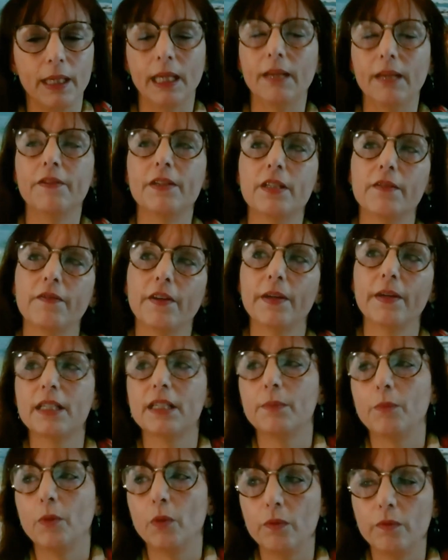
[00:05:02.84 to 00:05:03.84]
If it's a very
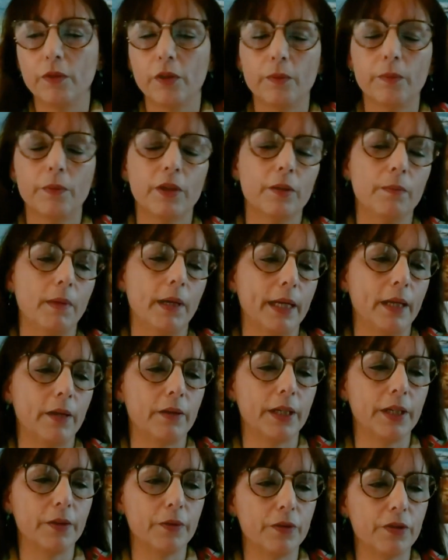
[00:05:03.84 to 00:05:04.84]
small room, you might
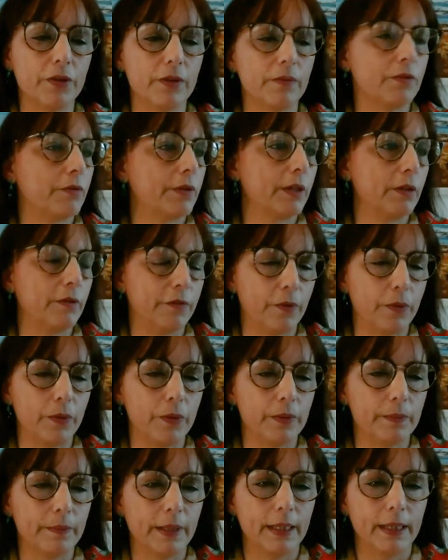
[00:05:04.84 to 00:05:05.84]
only use 3 or
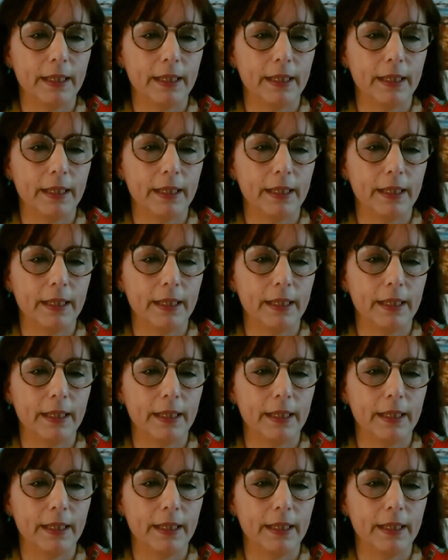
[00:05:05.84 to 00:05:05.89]
4.